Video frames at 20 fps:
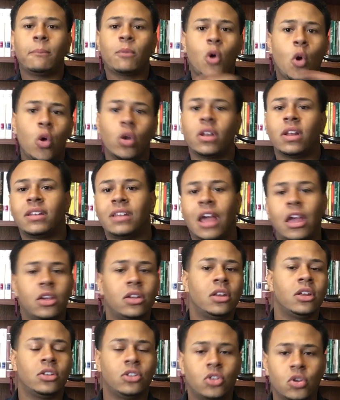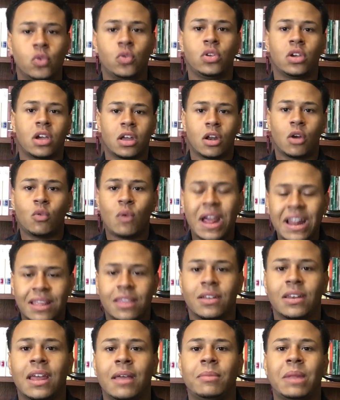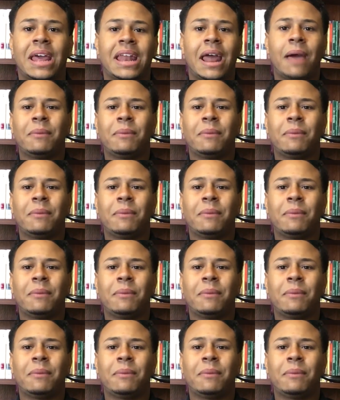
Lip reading: going to tell you to do. You're going to write their name down.